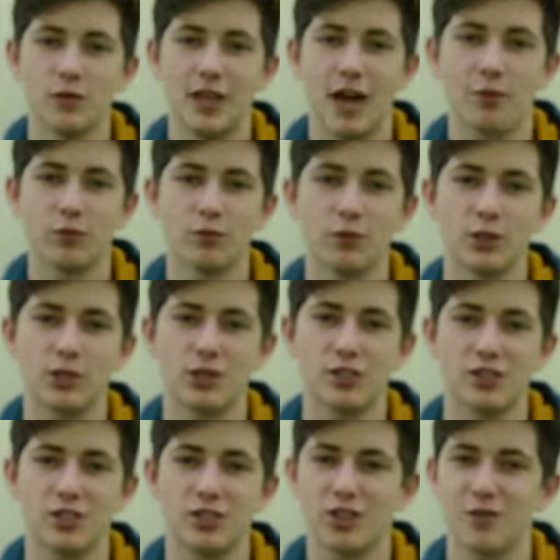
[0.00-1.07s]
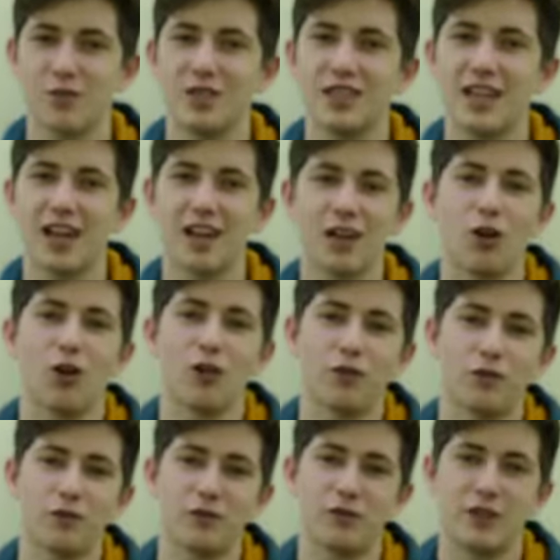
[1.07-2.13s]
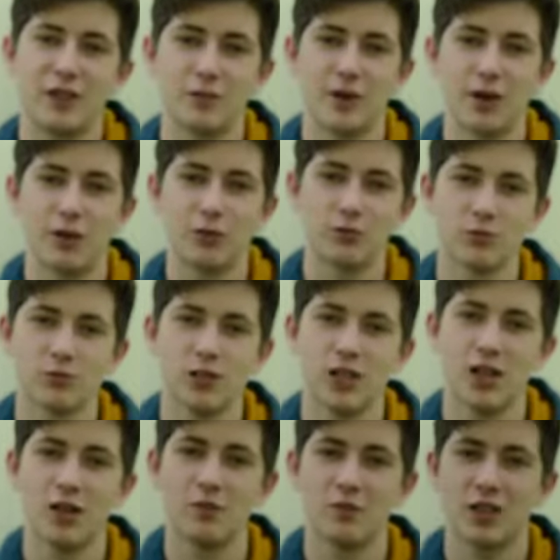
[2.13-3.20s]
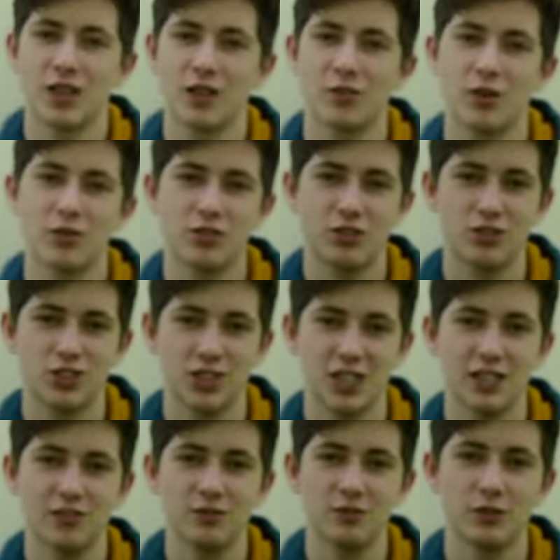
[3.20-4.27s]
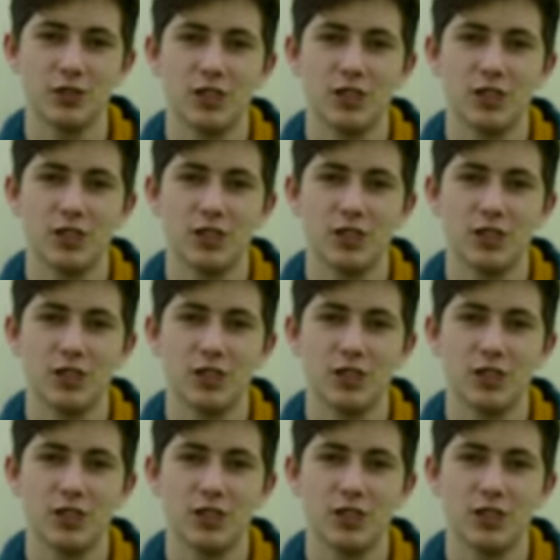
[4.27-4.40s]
Catwoman, because you don't really get a lot of female heroes usually.